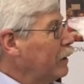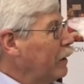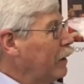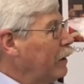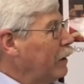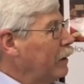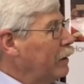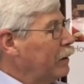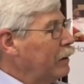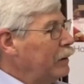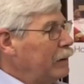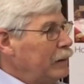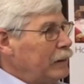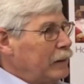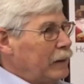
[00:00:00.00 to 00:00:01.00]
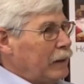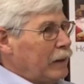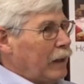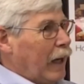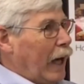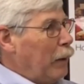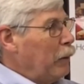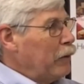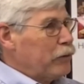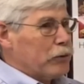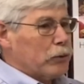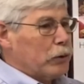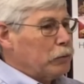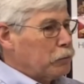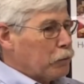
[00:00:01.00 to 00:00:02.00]
And I went
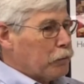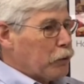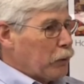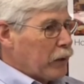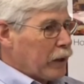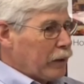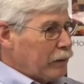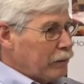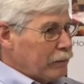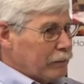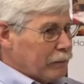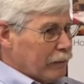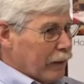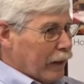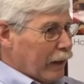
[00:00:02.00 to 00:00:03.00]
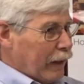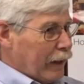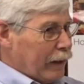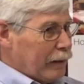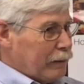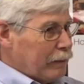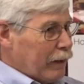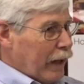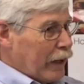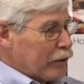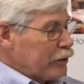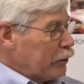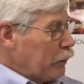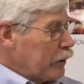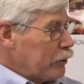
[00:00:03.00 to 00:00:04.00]
through it, reviewed it, and
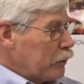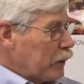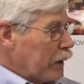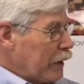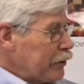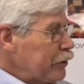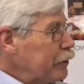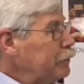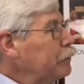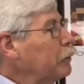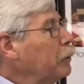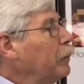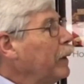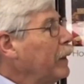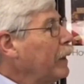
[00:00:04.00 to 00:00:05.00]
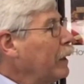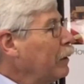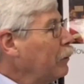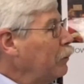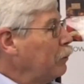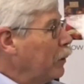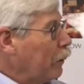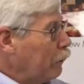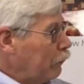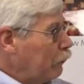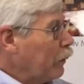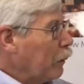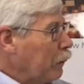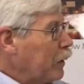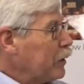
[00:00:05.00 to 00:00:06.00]
actually went to Augusta for a meeting where
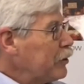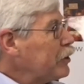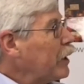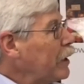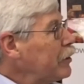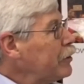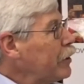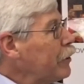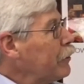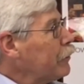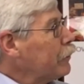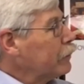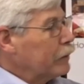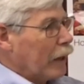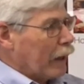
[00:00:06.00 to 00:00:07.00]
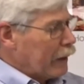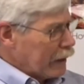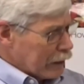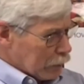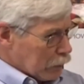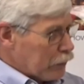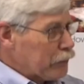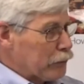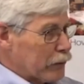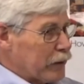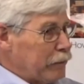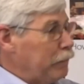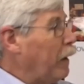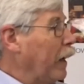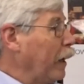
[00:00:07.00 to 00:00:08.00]
we discussed I think there were 3
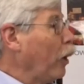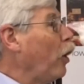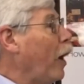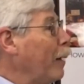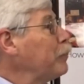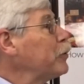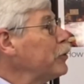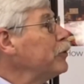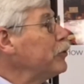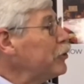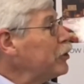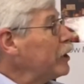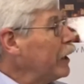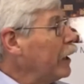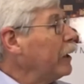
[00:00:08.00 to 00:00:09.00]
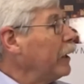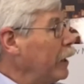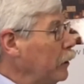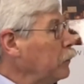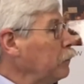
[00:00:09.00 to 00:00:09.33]
final options in there.